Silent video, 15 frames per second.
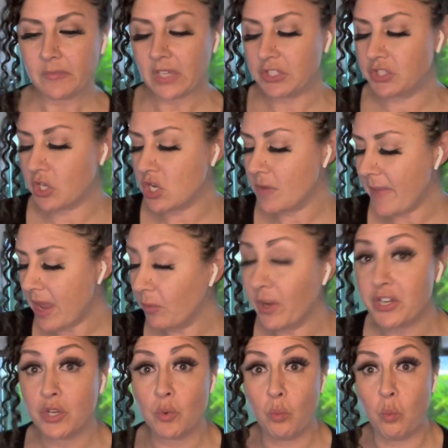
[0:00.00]
So you may
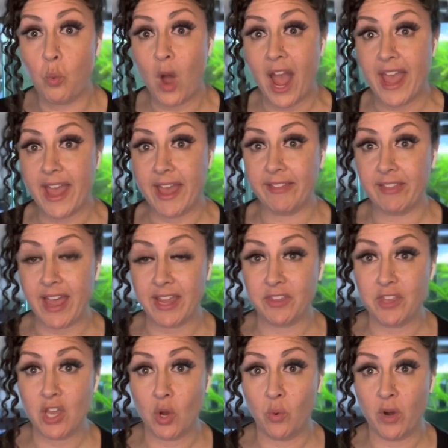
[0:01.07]
wonder why I like
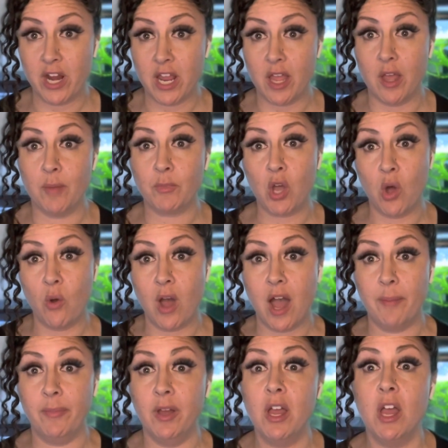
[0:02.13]
the Aquarium
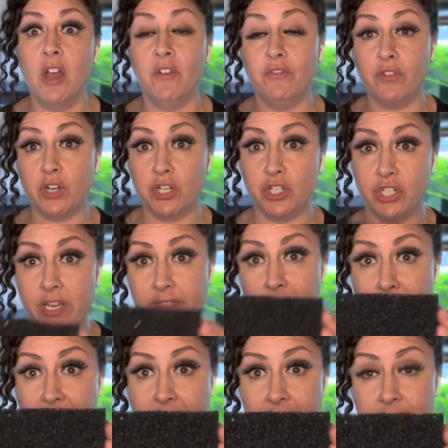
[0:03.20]
Co-Op version the
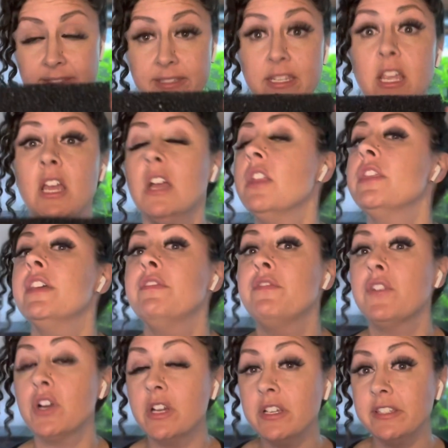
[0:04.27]
best. The
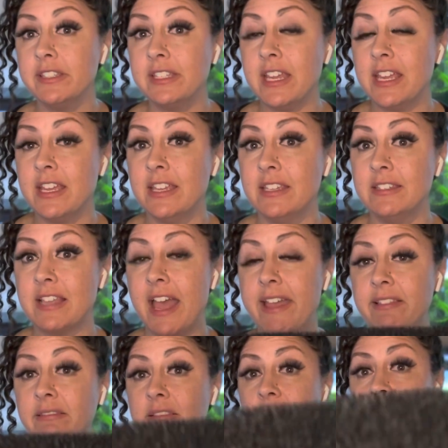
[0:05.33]
first is I
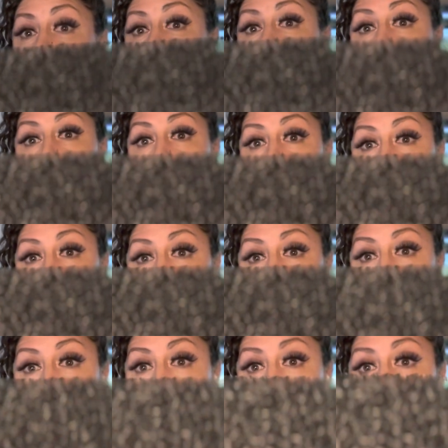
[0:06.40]
love the coarse
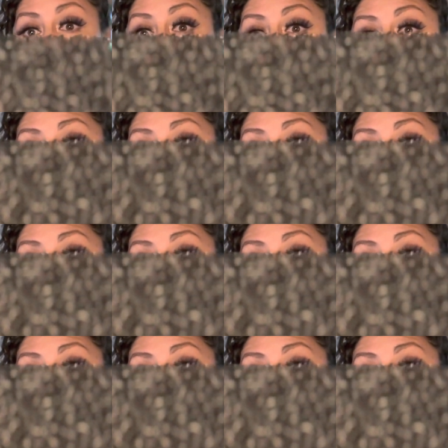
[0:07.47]
foam.